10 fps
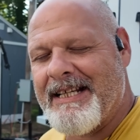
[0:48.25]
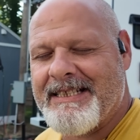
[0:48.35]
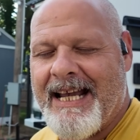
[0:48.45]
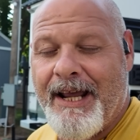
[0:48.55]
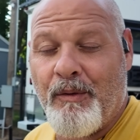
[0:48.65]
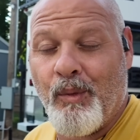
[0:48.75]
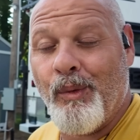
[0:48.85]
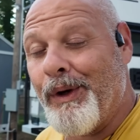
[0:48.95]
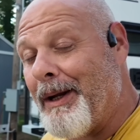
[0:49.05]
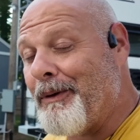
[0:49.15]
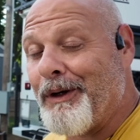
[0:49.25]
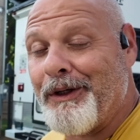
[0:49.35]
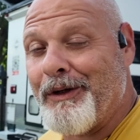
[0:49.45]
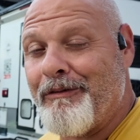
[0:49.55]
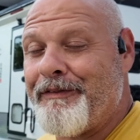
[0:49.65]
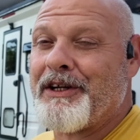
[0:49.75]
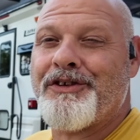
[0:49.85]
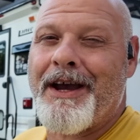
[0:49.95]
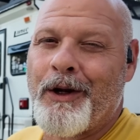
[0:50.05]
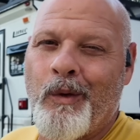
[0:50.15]
to decide what I'm gonna do,
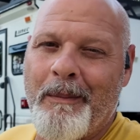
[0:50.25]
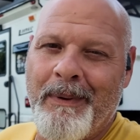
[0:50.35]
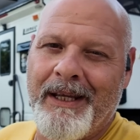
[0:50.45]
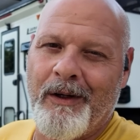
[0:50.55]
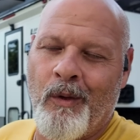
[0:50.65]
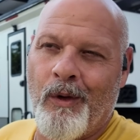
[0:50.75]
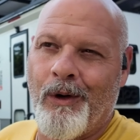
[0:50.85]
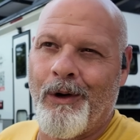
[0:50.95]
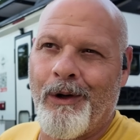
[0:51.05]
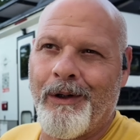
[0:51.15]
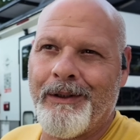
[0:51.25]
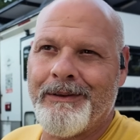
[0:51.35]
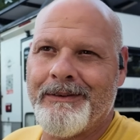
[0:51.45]
Victron equipment or